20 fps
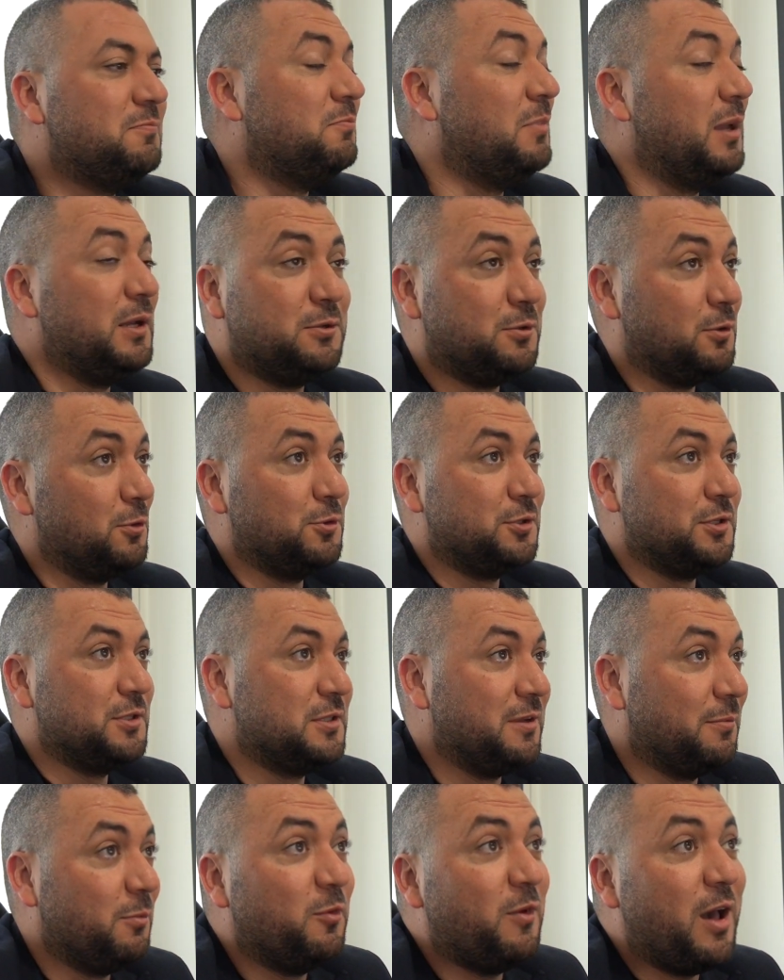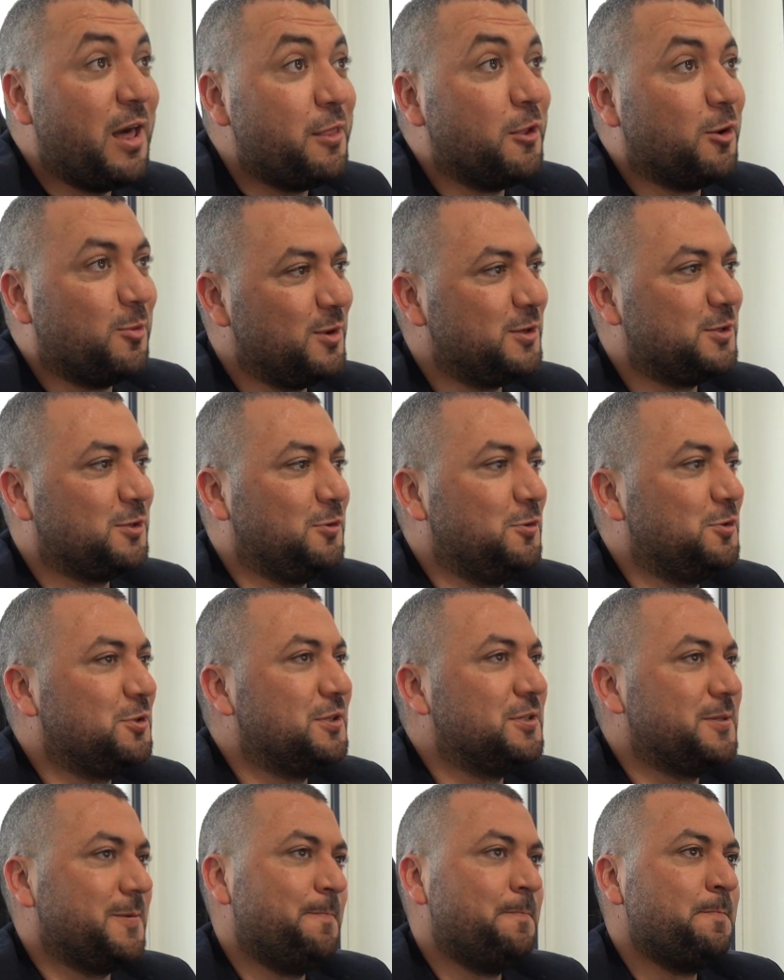paid solutions, some other paid
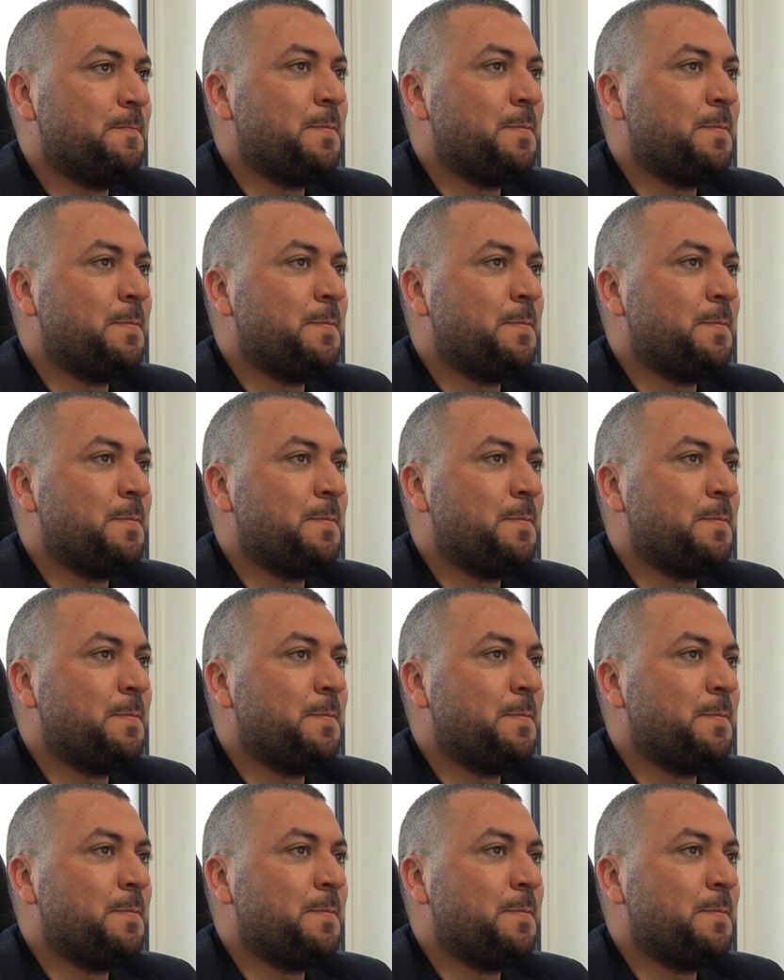solutions.